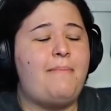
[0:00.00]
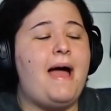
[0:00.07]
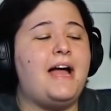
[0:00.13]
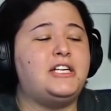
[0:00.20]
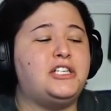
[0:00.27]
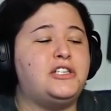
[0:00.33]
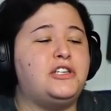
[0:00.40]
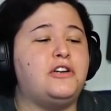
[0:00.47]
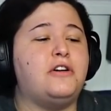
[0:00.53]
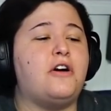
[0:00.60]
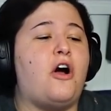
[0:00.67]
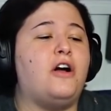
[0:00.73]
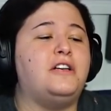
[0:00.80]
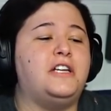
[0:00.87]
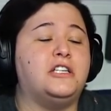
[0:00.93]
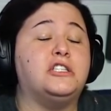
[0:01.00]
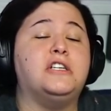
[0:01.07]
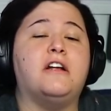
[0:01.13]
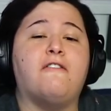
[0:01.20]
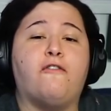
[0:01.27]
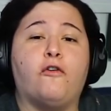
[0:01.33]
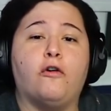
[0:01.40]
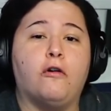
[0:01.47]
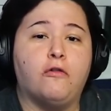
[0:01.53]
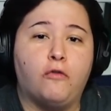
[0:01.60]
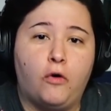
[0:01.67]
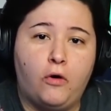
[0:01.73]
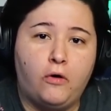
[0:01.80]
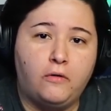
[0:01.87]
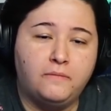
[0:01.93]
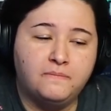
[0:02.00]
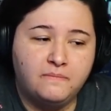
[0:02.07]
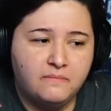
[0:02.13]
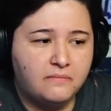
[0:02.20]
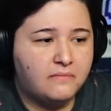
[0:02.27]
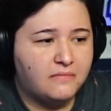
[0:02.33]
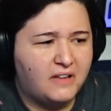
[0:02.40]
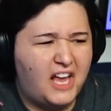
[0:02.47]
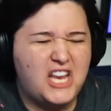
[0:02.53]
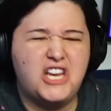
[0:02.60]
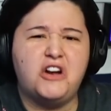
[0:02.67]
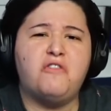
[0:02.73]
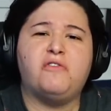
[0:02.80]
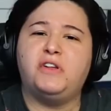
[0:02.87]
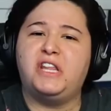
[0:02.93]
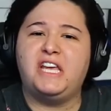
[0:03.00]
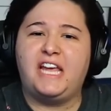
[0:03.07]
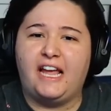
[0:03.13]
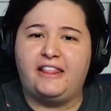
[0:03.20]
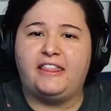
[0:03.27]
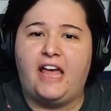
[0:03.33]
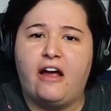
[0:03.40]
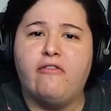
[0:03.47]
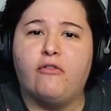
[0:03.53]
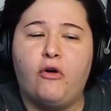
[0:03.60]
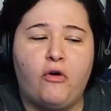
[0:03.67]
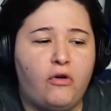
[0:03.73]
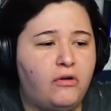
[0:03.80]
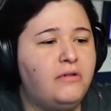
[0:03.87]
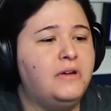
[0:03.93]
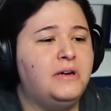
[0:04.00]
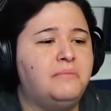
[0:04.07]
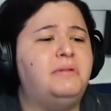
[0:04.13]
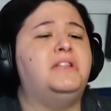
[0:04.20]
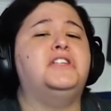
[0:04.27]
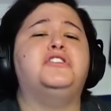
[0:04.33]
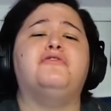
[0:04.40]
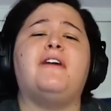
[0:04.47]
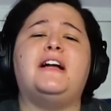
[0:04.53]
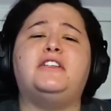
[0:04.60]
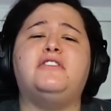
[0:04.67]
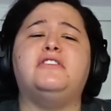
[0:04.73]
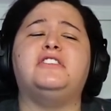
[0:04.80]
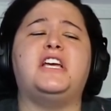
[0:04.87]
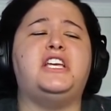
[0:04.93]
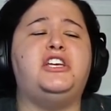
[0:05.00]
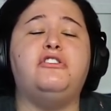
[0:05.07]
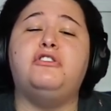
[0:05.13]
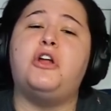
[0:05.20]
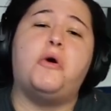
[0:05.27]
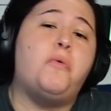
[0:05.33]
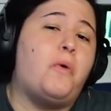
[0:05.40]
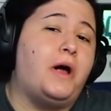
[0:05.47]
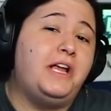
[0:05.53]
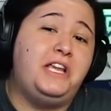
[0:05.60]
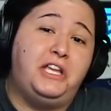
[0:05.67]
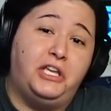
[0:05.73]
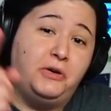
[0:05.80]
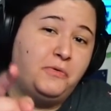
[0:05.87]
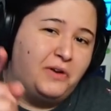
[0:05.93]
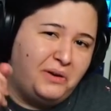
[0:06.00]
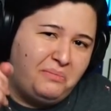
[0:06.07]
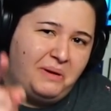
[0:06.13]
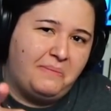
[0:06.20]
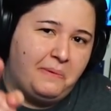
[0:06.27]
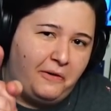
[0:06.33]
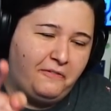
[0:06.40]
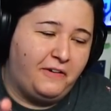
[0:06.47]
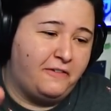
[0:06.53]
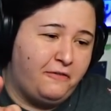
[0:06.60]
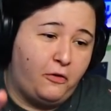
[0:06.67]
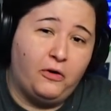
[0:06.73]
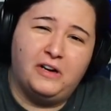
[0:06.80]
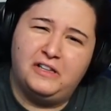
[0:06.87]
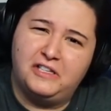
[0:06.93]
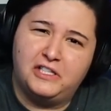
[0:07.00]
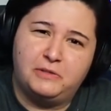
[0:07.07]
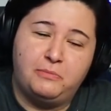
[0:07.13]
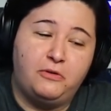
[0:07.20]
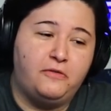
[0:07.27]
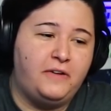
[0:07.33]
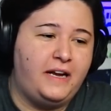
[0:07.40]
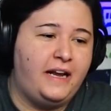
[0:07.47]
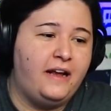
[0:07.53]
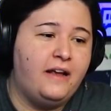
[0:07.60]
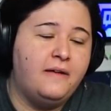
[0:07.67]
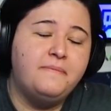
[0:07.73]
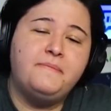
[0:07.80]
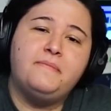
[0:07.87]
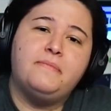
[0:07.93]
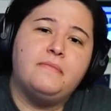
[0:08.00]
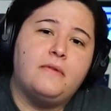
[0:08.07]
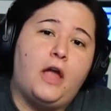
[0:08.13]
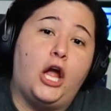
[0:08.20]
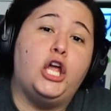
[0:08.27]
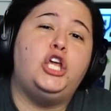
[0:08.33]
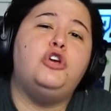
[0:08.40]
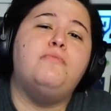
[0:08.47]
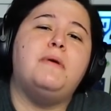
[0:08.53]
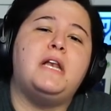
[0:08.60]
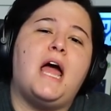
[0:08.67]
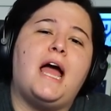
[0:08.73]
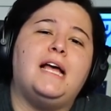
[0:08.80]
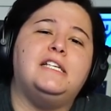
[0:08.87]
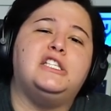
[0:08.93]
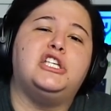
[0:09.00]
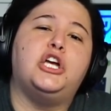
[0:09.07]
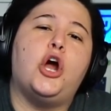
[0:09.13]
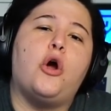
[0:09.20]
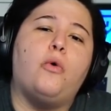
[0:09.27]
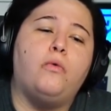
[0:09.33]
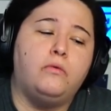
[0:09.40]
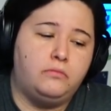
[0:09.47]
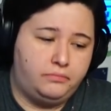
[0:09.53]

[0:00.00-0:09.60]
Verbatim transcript: Imagine you're auditioning for a role. you don't really get that role. But the director is like, you know what you would be perfect for in this movie? A humanized goat.